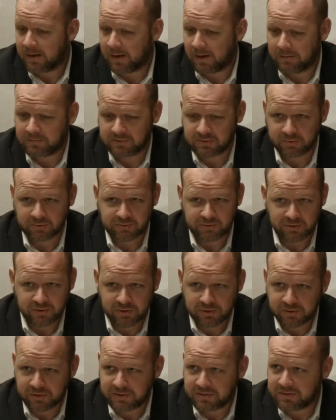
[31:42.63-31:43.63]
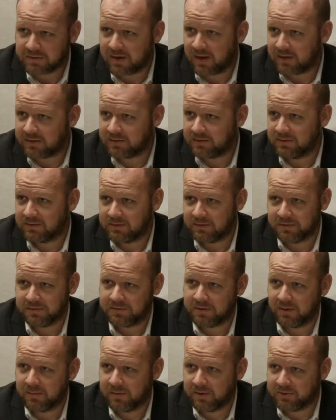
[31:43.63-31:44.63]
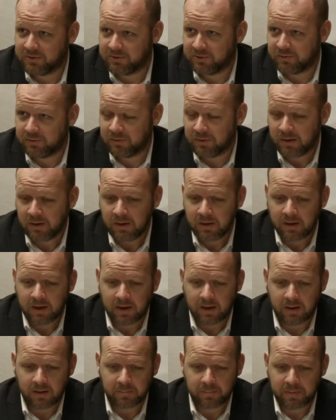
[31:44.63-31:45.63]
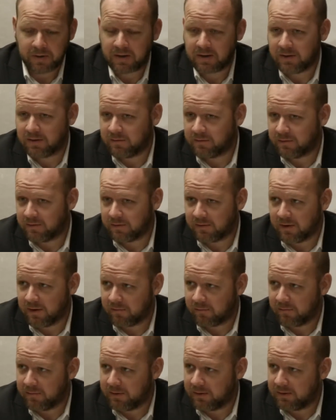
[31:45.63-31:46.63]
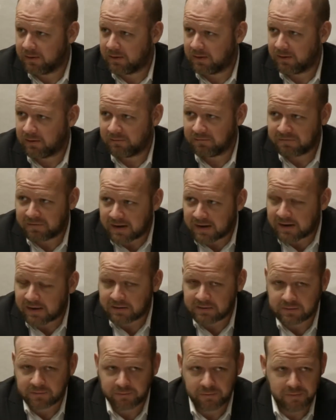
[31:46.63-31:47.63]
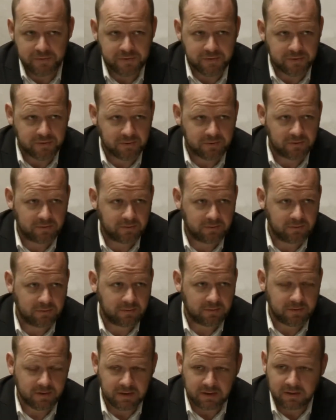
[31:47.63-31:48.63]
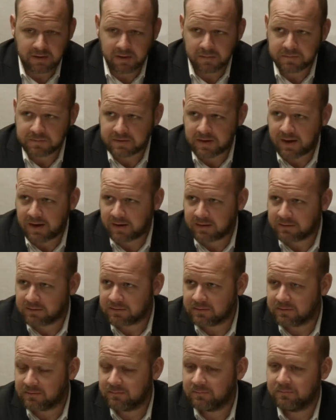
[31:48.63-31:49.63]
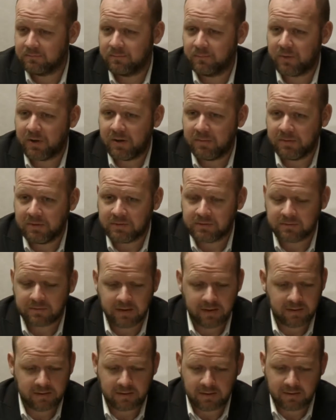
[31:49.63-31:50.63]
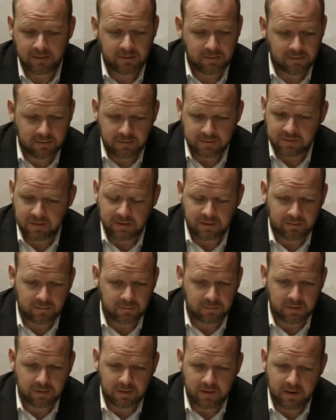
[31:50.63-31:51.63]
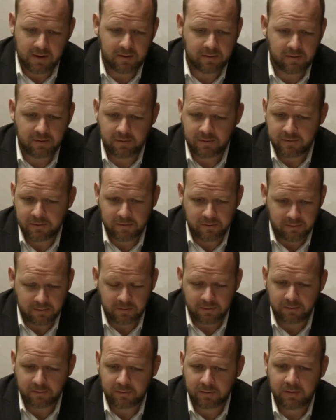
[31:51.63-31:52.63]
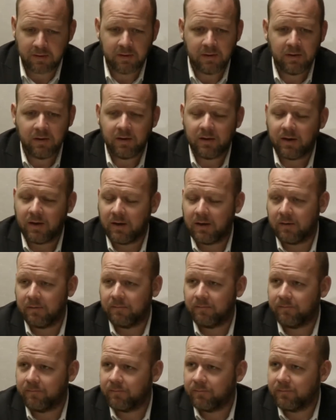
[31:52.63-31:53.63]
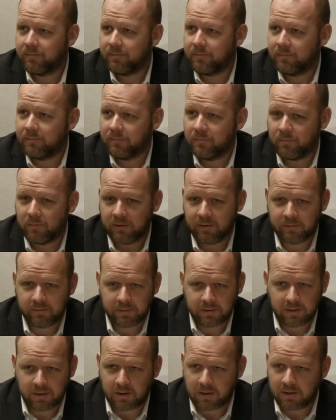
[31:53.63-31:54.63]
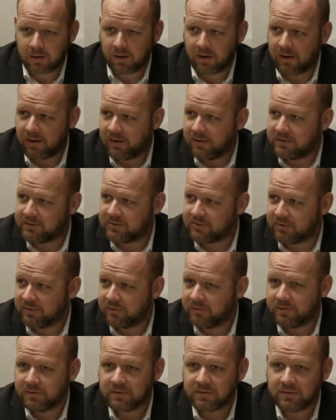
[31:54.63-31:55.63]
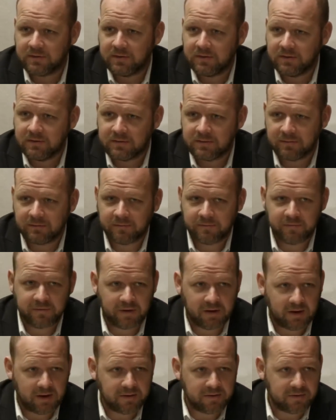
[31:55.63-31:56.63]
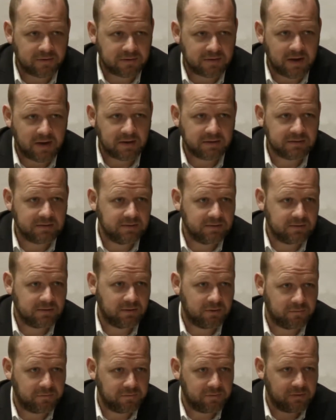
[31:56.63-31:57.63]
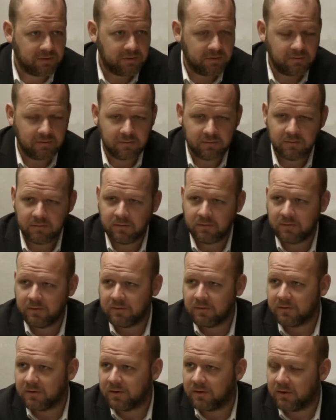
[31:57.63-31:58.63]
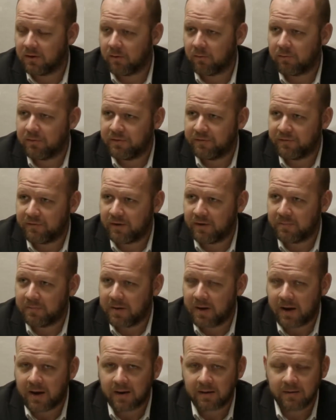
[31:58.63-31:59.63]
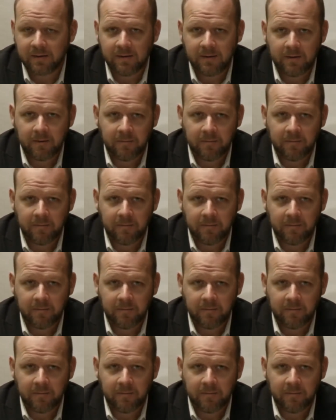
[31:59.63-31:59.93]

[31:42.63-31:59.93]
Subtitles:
Social Security taxes, here's how much you paid into the government in advance for your income tax payments, right? And you're going to take it to an accountant, or you're going to go to whatever the online service is and fill out your taxes, and hopefully you're getting a refund back.